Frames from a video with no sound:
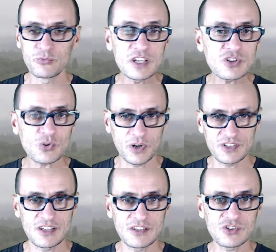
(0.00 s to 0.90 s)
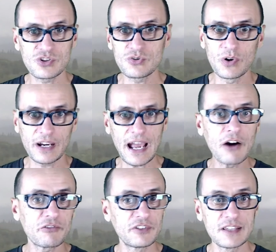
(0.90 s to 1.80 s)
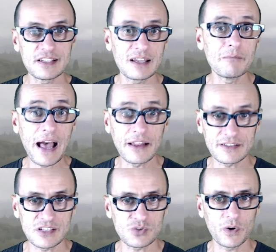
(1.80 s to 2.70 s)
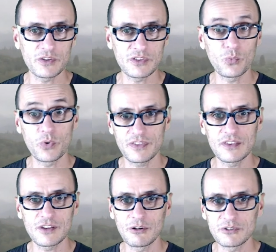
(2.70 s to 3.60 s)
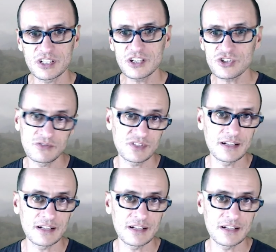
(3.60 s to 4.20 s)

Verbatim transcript: resources to account for these imbalances with, within their own tissues.